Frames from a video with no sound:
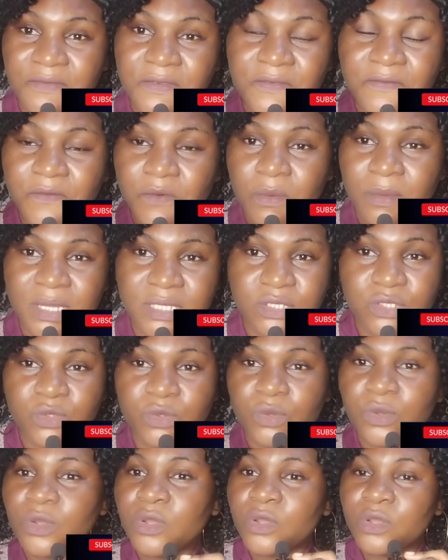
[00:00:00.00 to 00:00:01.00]
format.
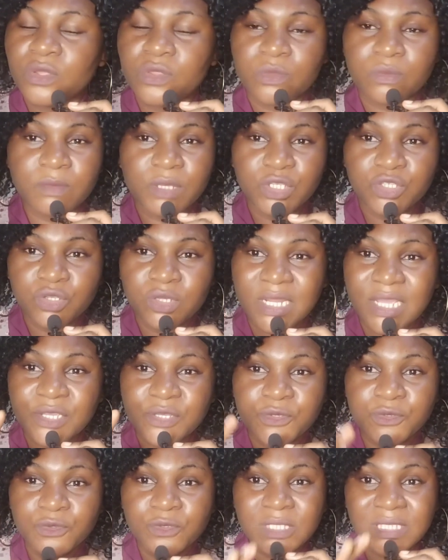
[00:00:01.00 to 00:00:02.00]
So make sure that
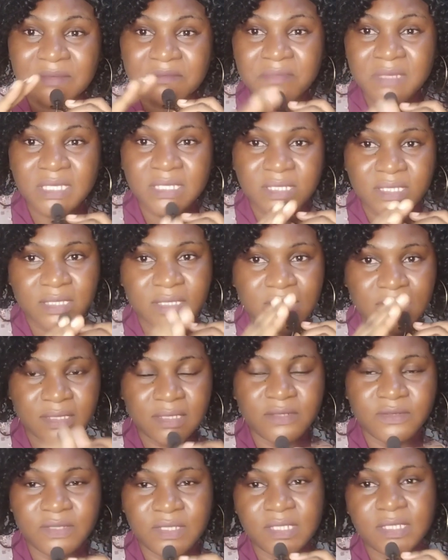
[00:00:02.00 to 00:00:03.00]
you don't miss this
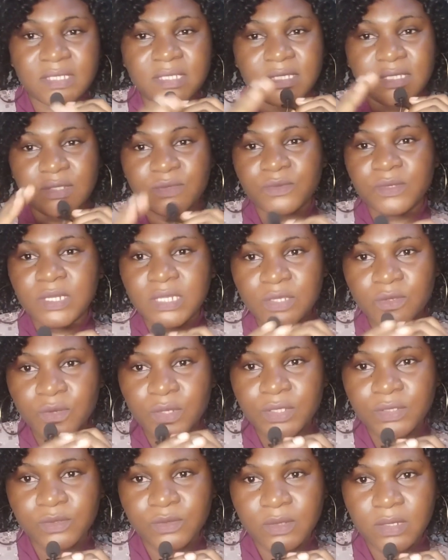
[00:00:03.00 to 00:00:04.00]
series. It's really
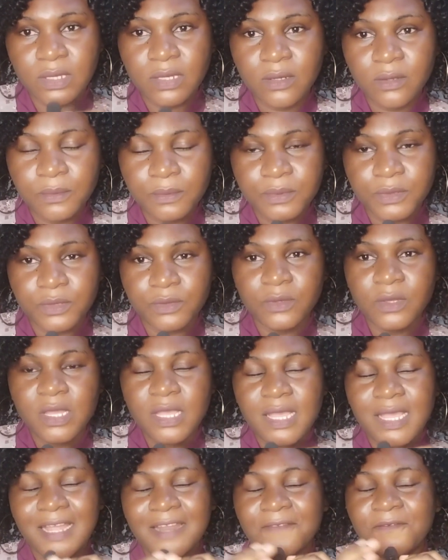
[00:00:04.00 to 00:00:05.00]
going to help you.
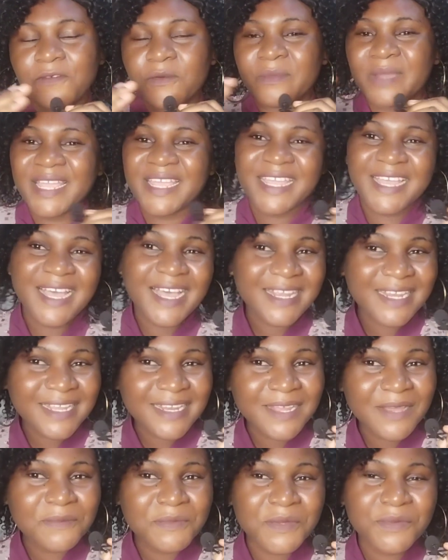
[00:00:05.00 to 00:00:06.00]
And for my
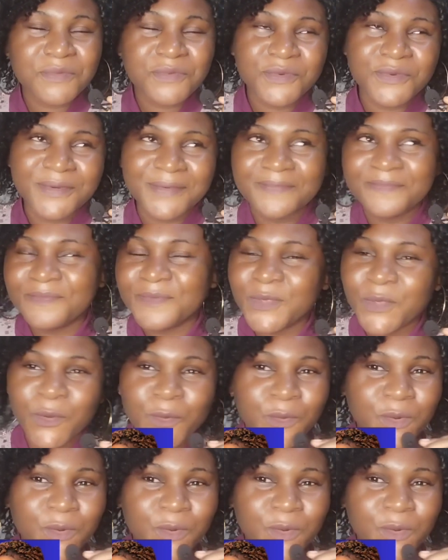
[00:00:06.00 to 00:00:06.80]
Canada people, don't